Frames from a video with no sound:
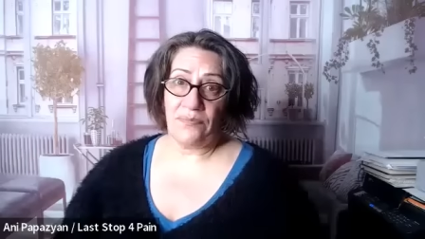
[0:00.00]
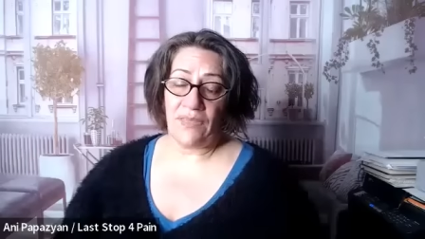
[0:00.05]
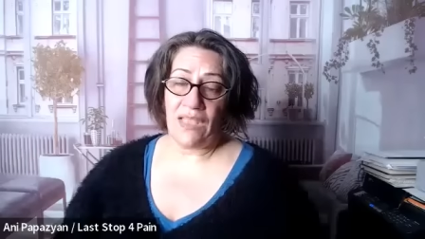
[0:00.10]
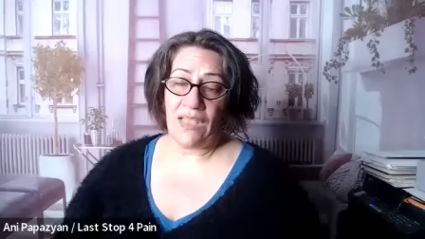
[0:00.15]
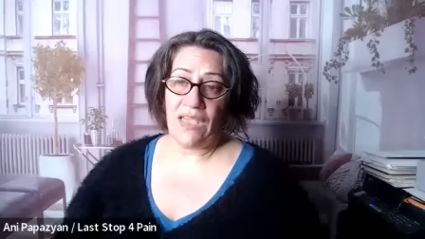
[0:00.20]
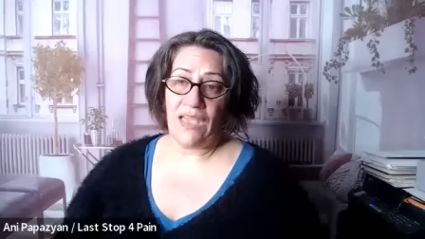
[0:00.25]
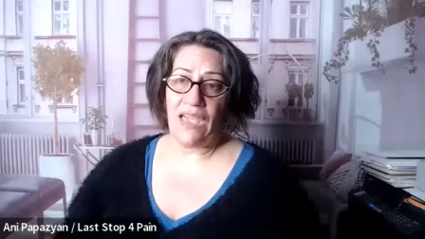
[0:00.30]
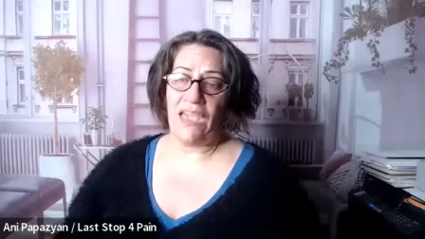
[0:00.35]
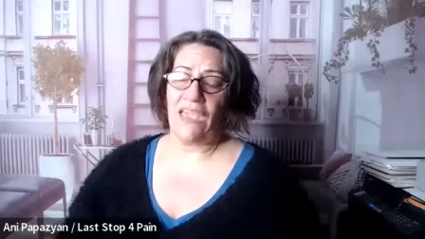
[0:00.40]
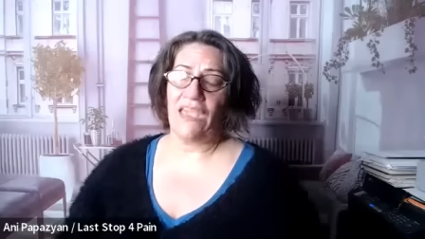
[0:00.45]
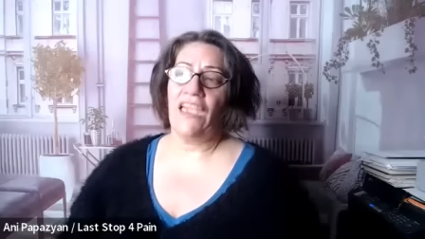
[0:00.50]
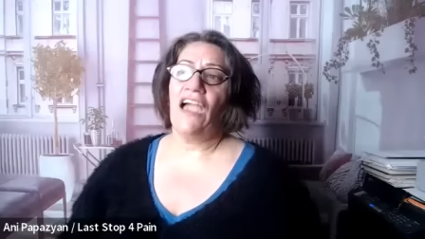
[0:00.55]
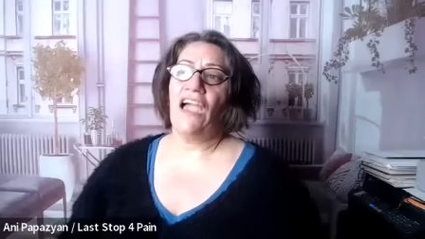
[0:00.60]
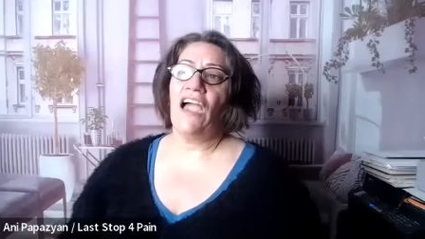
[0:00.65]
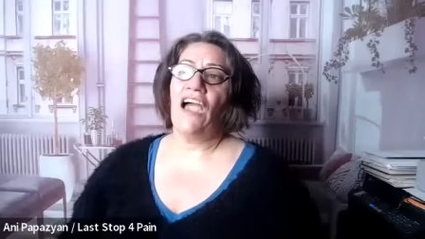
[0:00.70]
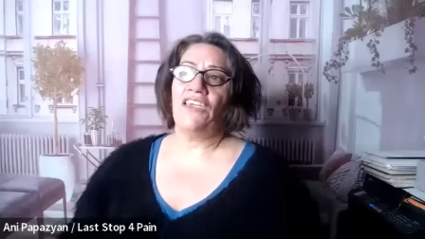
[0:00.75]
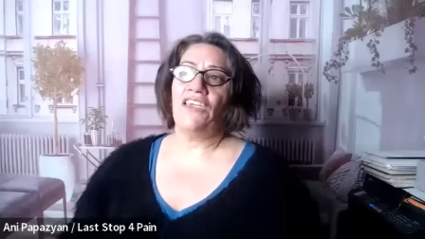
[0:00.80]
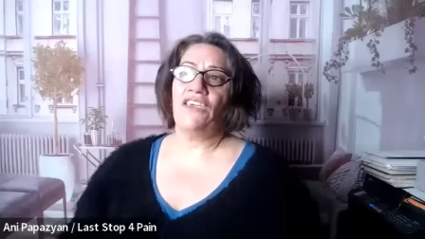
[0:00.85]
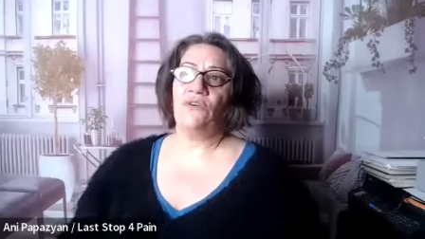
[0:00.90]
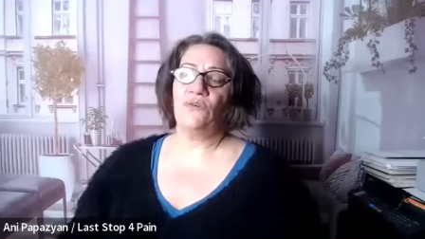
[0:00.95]
Okay,
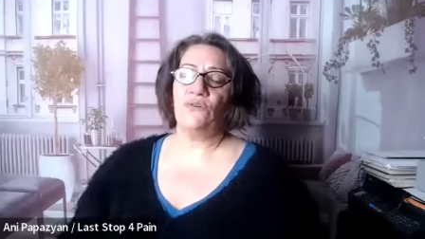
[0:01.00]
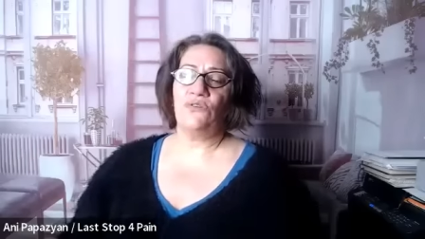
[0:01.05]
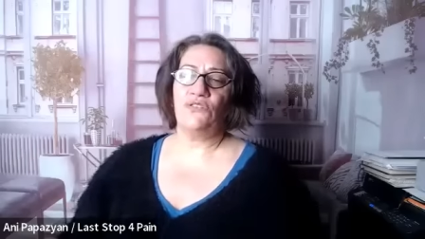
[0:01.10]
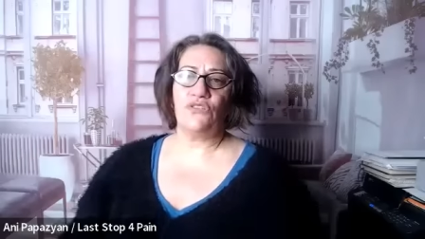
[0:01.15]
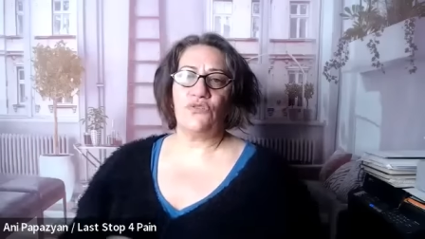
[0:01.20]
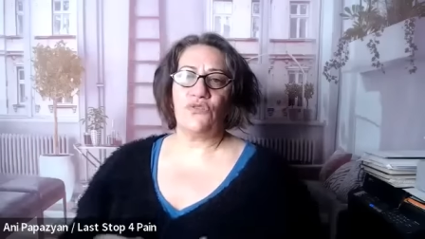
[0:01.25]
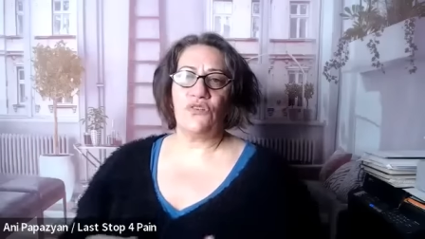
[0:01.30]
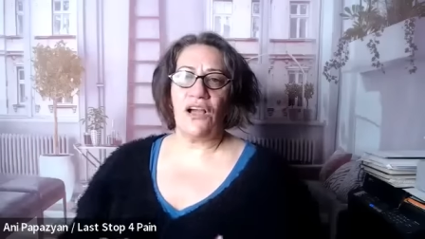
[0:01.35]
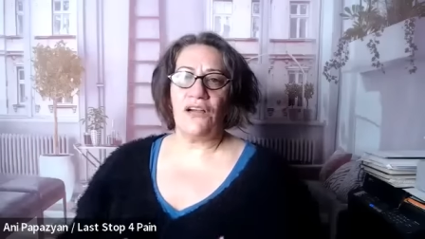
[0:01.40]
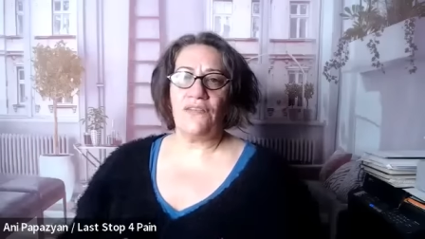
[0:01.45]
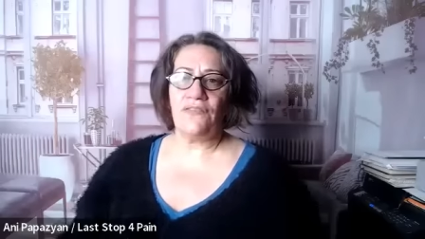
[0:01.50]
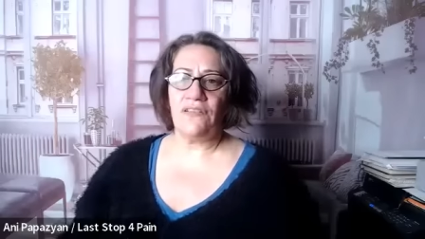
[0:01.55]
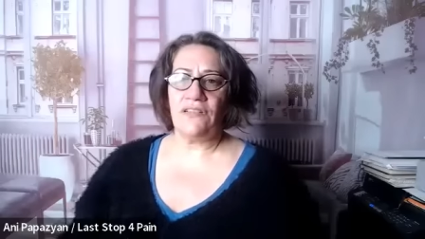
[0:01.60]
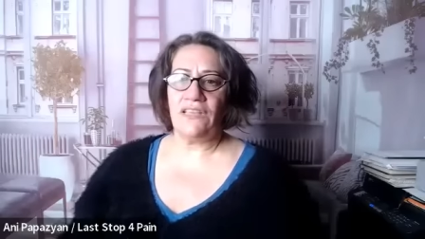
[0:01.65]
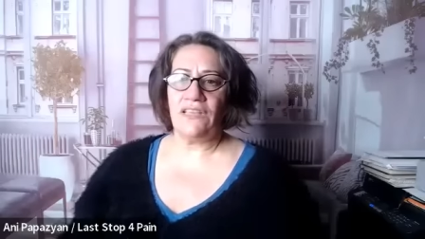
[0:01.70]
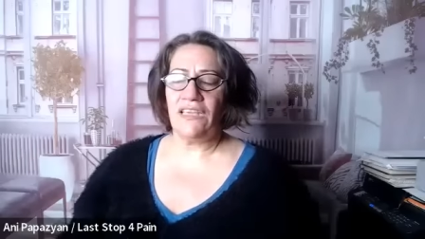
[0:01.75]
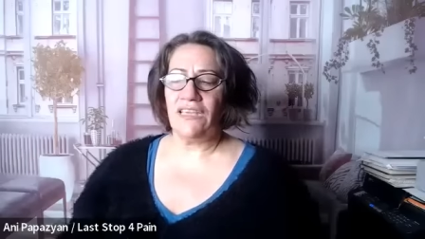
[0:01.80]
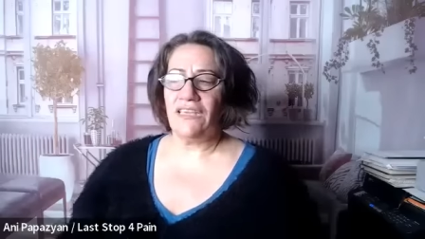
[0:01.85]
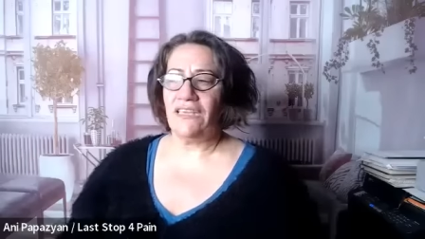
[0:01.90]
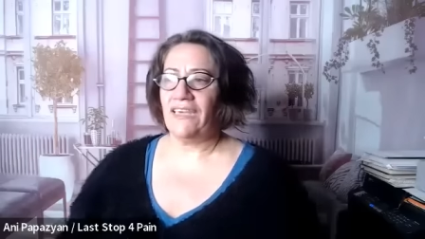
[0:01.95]
you're
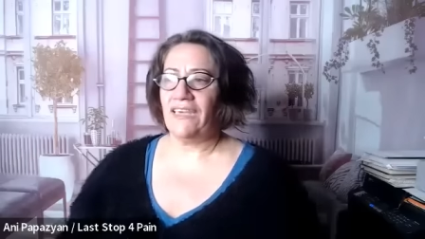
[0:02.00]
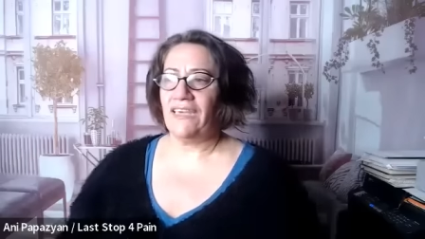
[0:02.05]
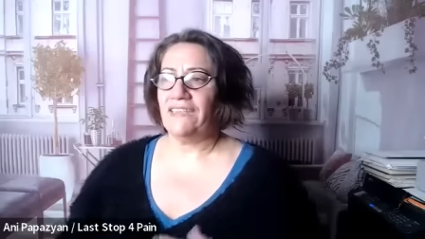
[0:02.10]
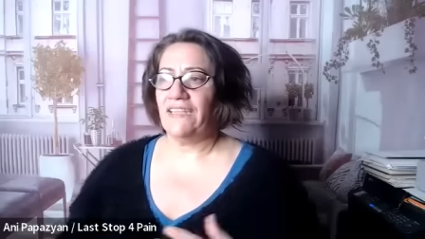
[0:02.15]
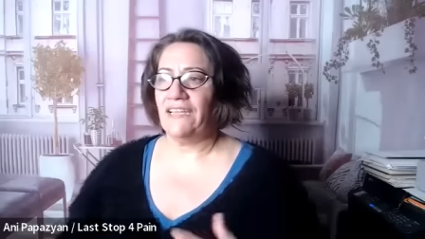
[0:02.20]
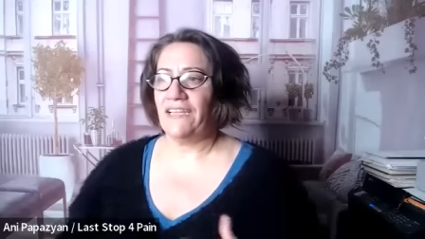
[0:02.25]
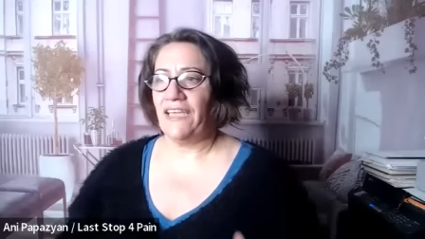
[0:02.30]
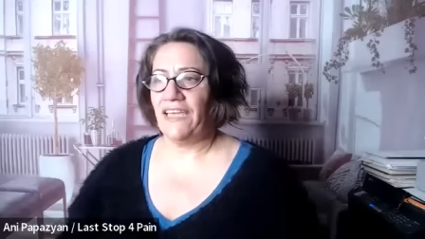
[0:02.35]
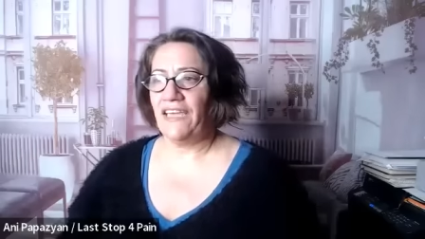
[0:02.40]
traveling at the